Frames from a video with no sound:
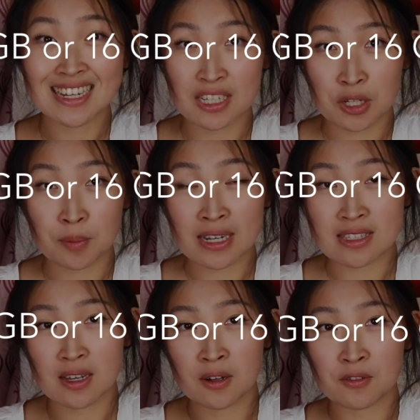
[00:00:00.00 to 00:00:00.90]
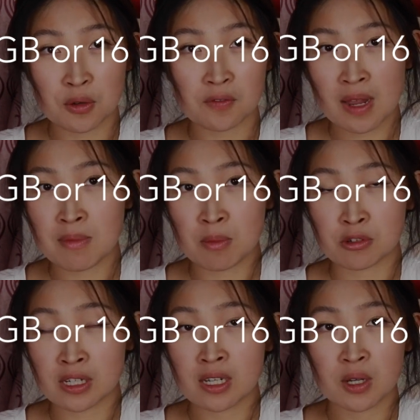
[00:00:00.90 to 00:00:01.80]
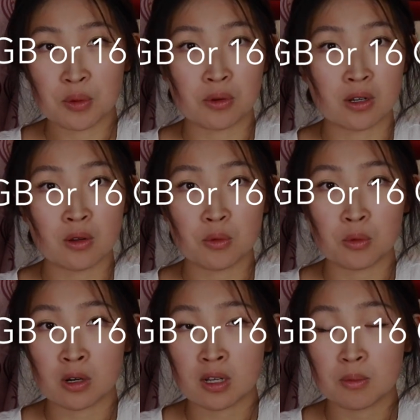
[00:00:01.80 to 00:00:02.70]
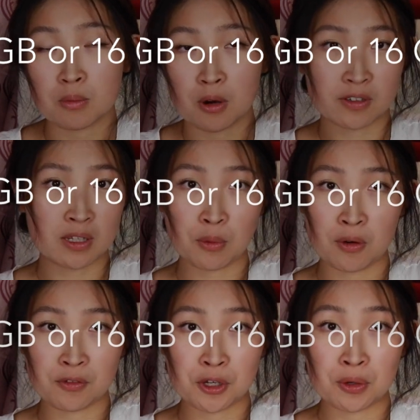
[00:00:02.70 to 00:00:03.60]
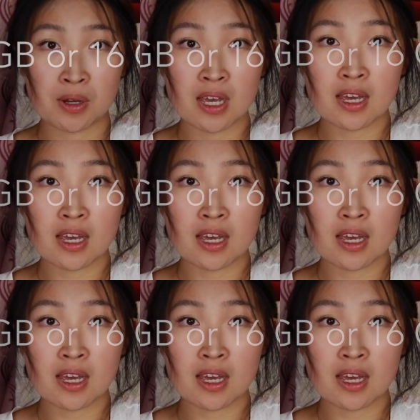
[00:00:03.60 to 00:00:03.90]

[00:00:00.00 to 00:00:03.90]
gigabytes of unified memory would work perfectly well for you.